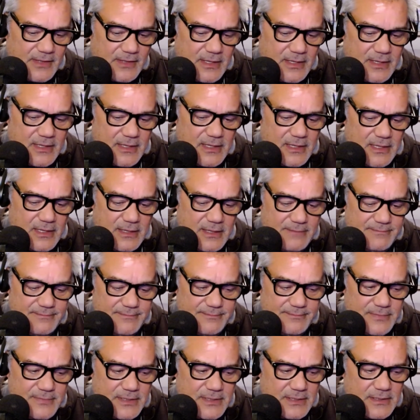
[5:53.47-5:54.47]
I'm
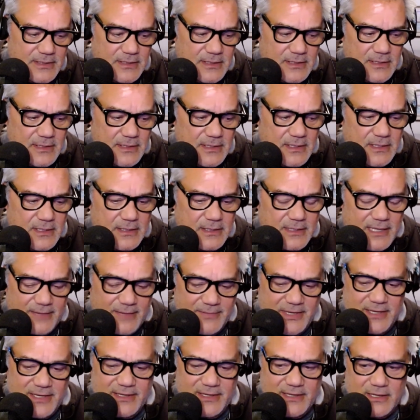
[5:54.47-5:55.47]

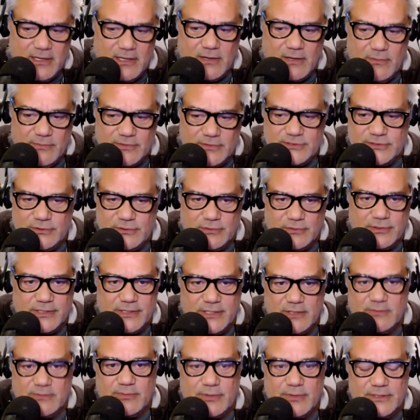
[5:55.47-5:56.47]
going to get on with Snork
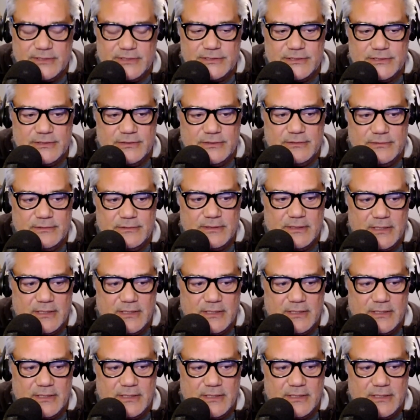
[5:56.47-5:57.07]
here pretty soon.